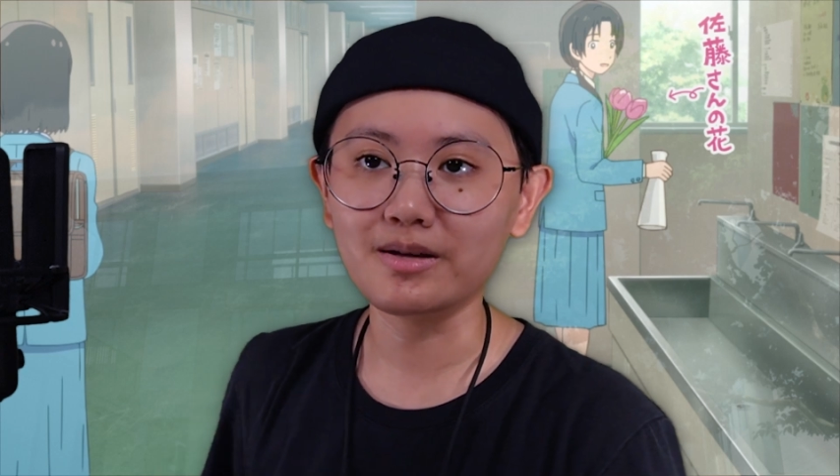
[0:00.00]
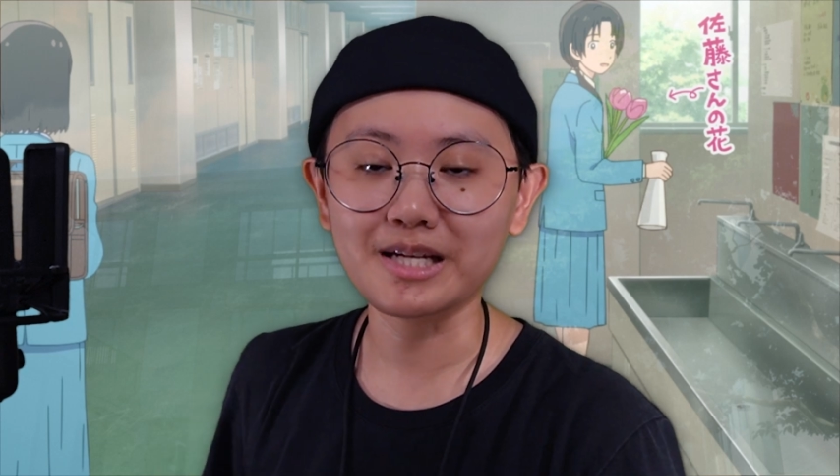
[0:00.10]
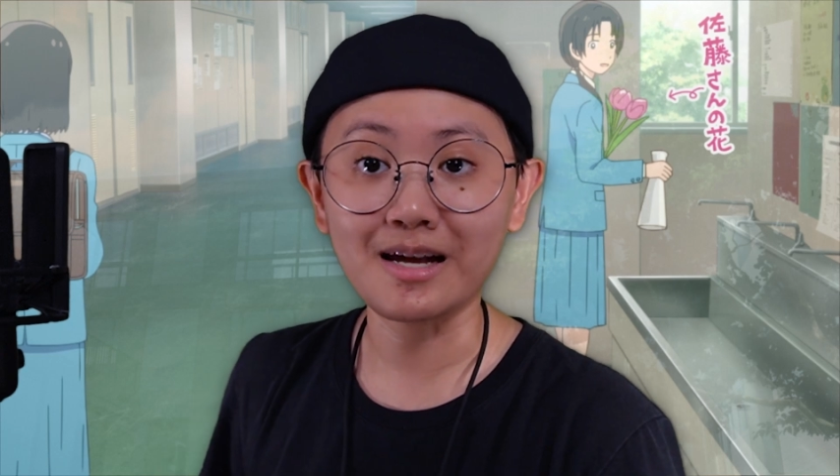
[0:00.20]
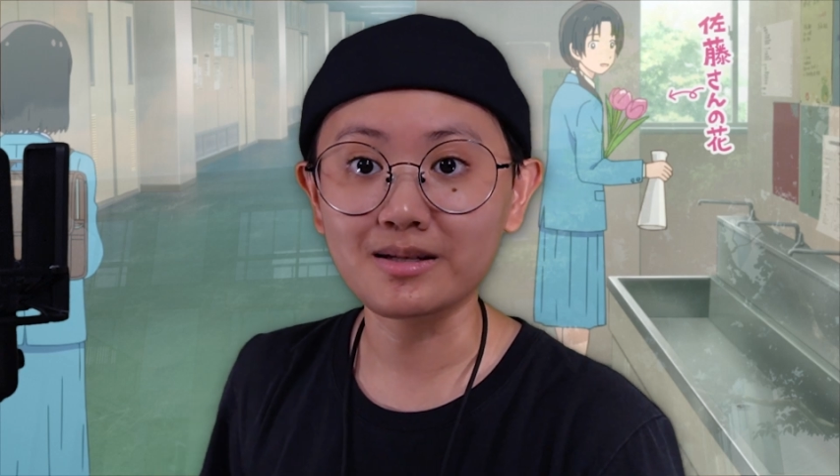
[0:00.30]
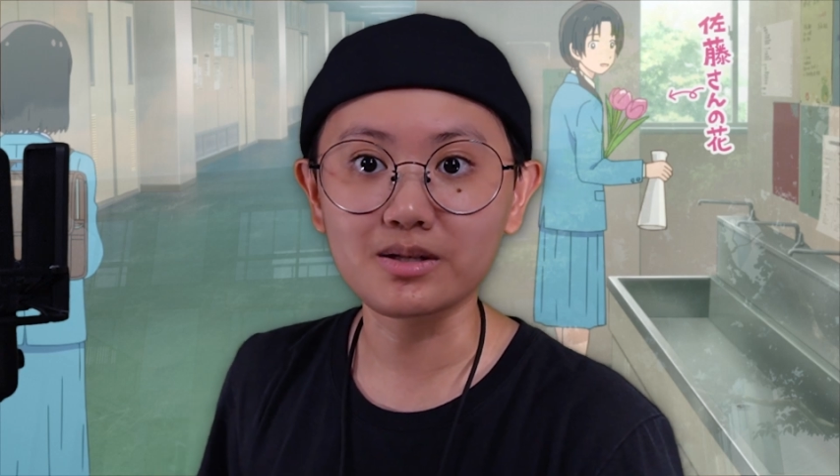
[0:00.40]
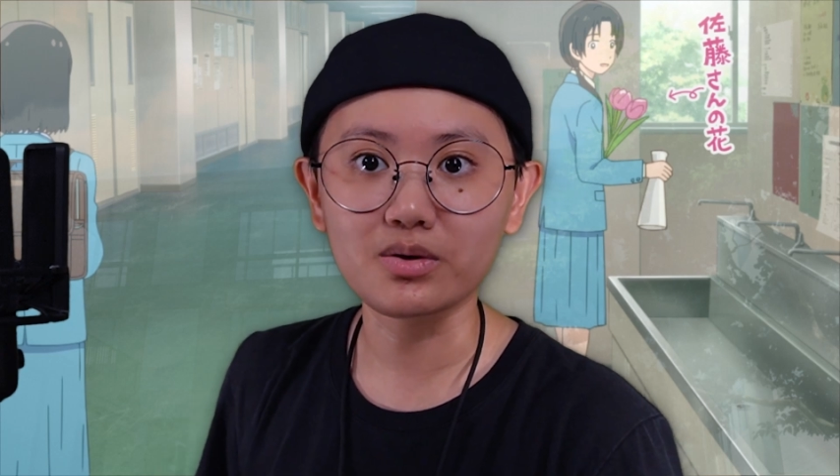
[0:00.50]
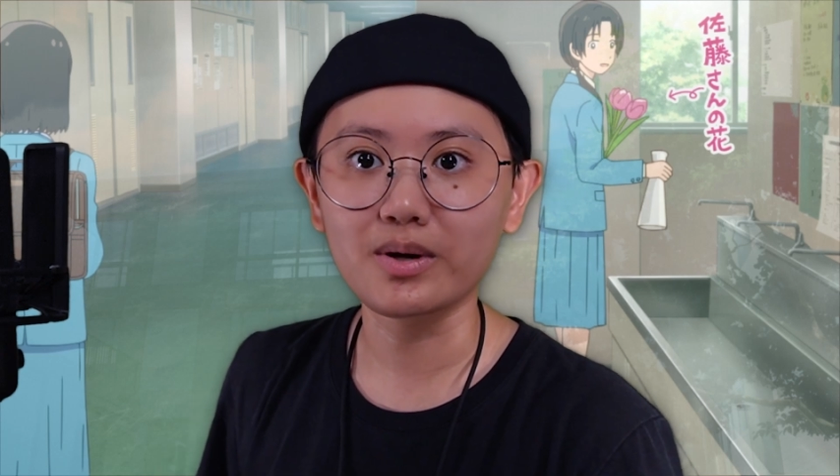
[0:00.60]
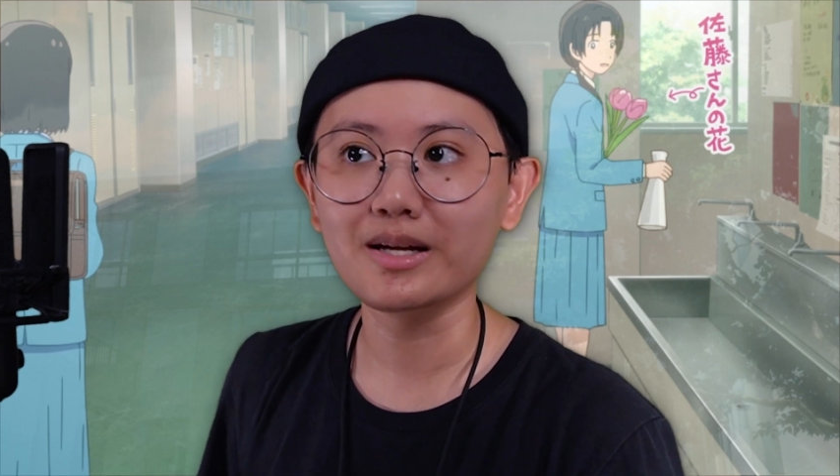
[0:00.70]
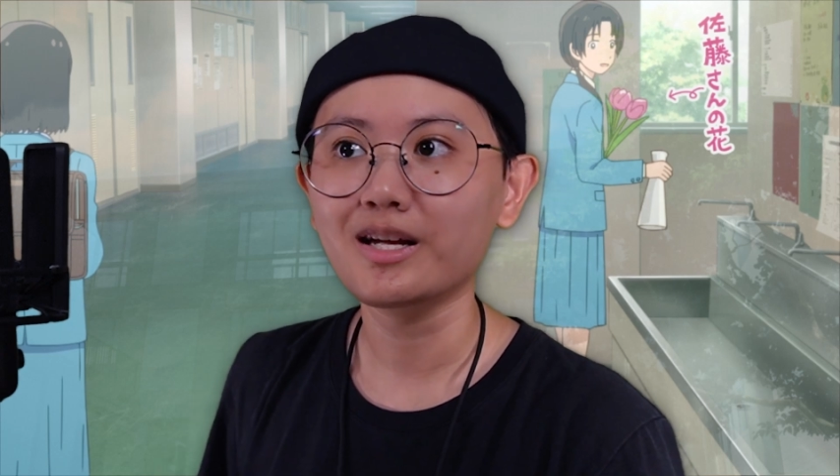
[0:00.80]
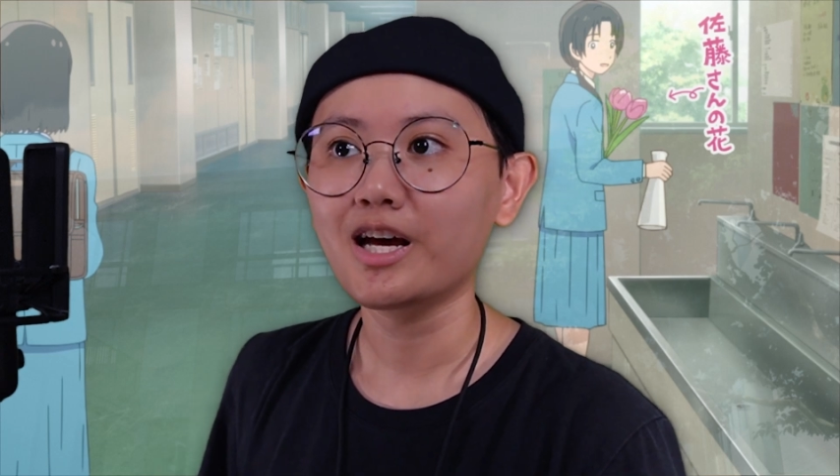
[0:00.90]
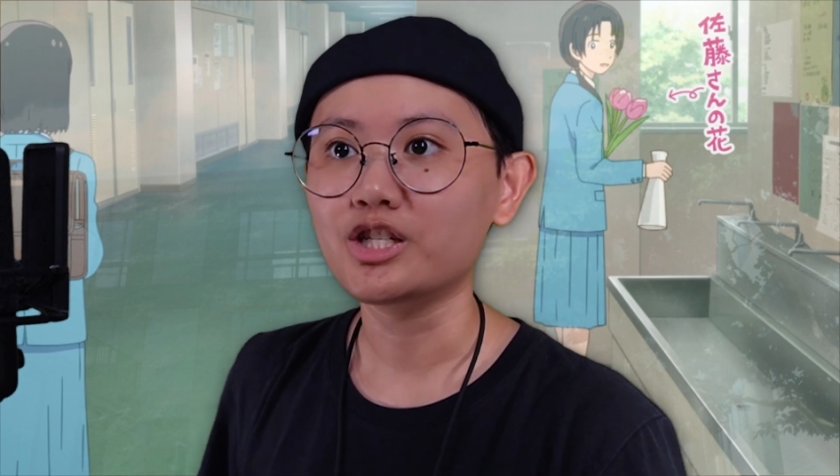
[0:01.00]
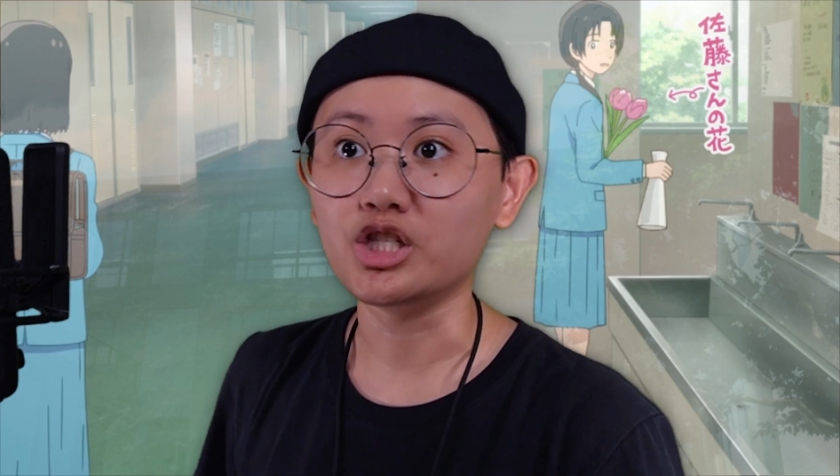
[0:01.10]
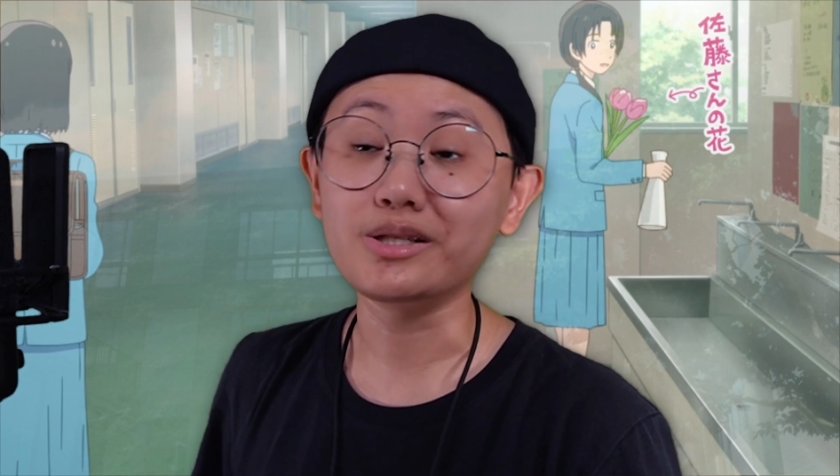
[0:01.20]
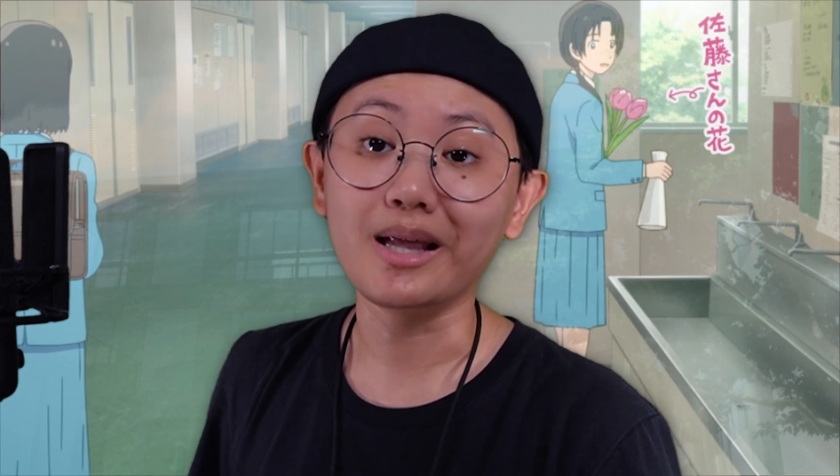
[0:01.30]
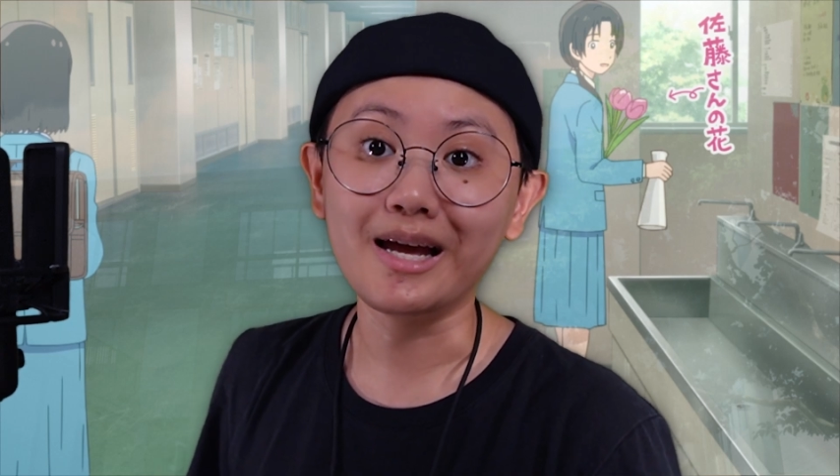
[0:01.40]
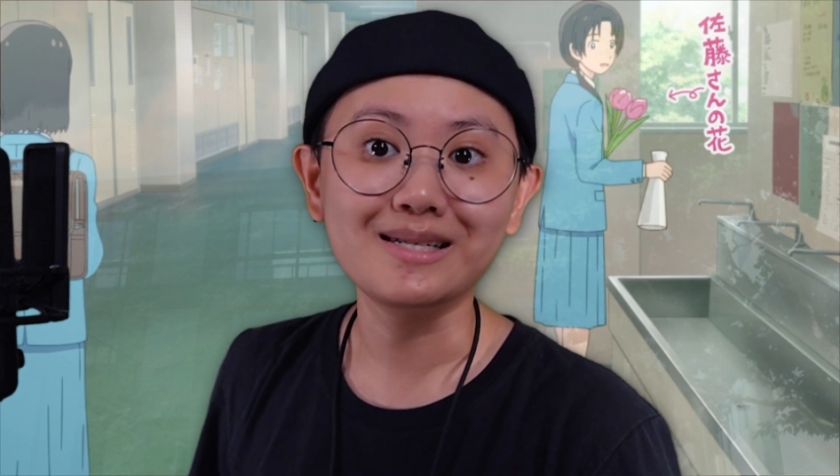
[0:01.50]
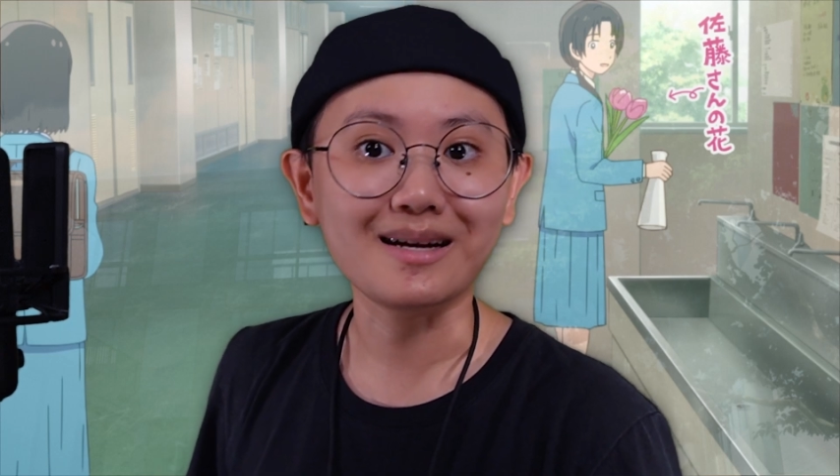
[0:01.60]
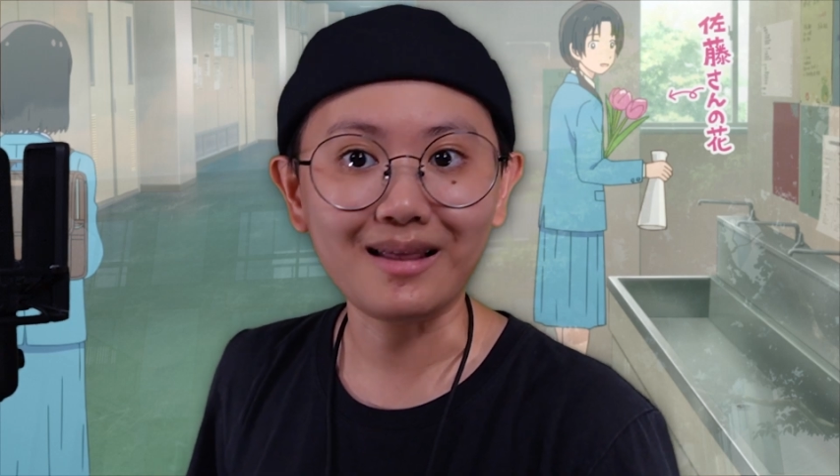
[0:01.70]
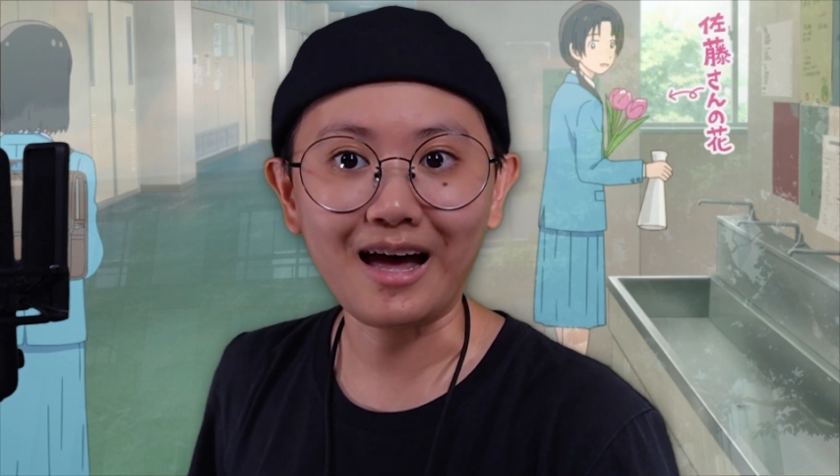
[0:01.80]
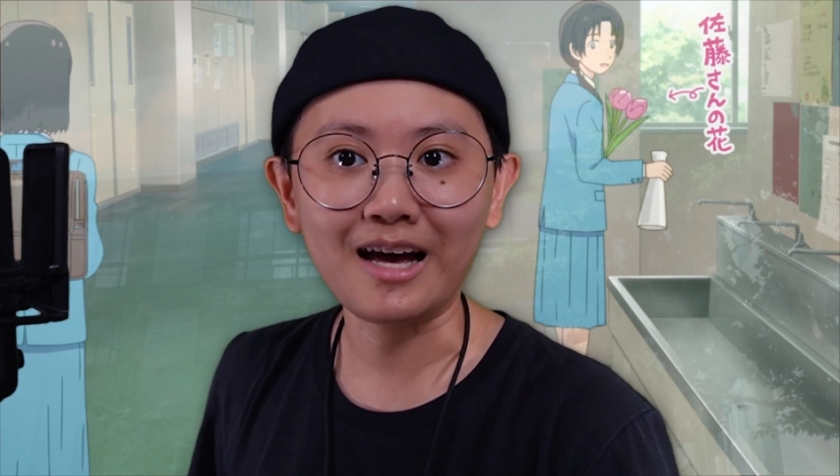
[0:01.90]
else had to do it. She's late to
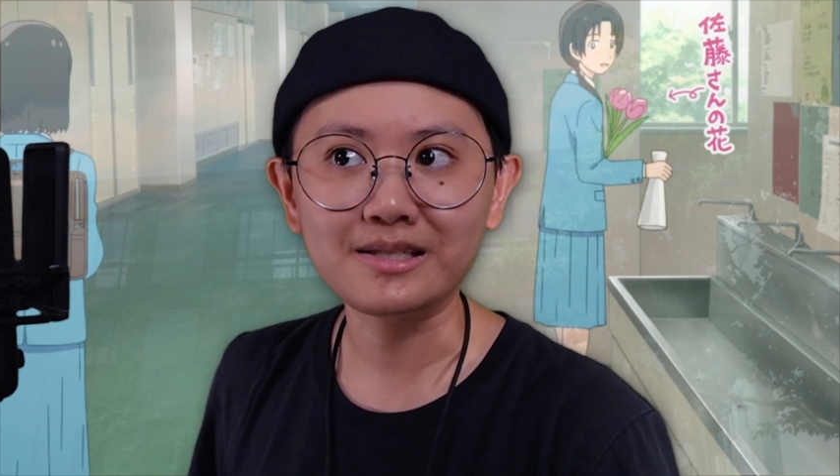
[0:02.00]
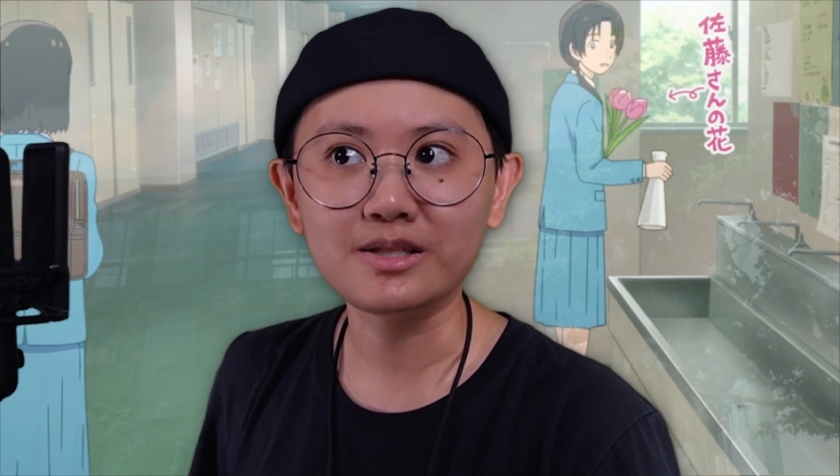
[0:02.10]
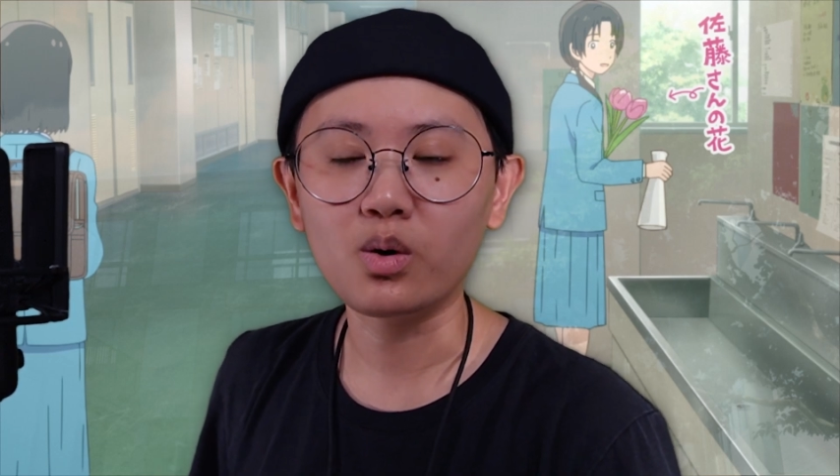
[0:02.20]
class,